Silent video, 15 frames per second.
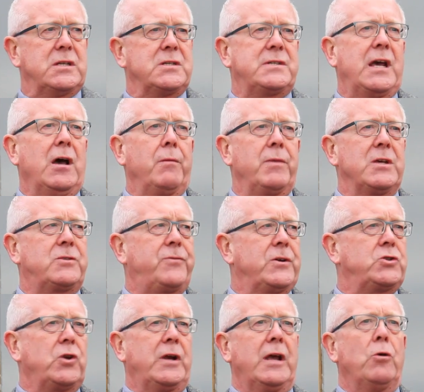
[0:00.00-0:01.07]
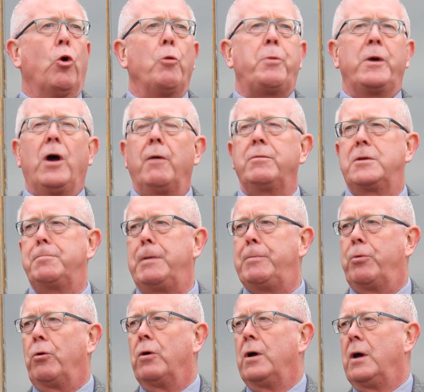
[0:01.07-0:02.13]
to set up this fishery and open it up to
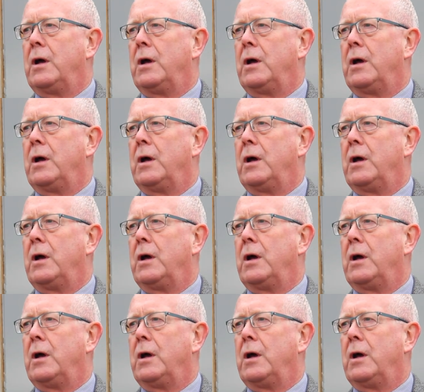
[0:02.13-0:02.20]
people